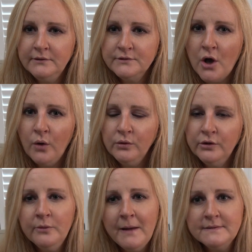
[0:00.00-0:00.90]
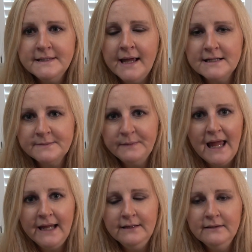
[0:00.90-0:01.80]
told her about it,
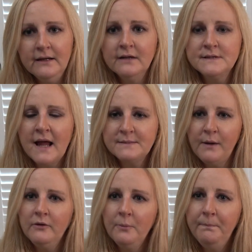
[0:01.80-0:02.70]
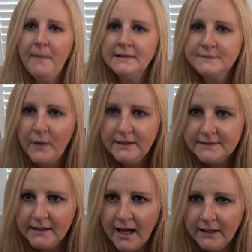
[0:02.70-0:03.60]
explained the best way
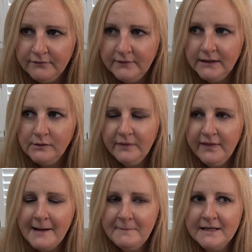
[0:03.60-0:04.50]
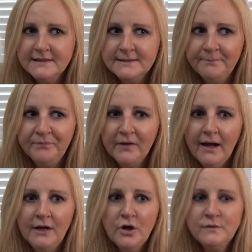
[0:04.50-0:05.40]
to kind of deal with that, because
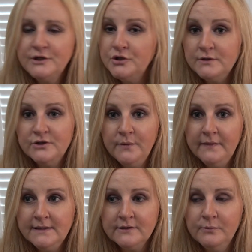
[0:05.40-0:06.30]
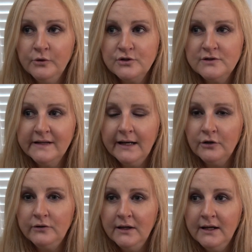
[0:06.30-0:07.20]
I noticed she was doing these compulsions and I
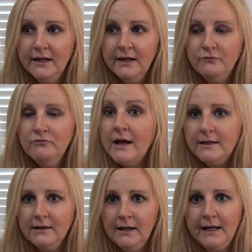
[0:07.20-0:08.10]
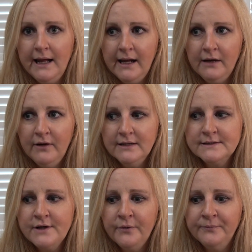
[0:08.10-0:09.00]
could regularly hear it.
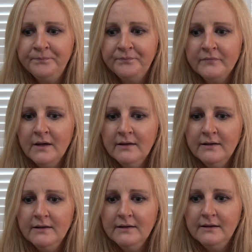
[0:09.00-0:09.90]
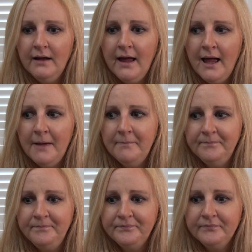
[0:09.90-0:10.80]
So
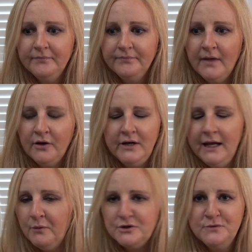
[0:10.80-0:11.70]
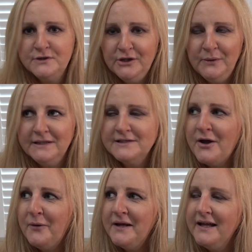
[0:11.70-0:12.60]
I could hear what she was doing.
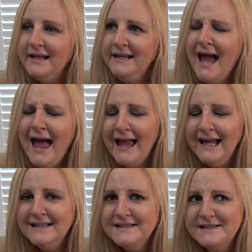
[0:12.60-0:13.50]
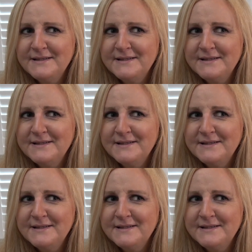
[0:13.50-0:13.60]
So yeah, it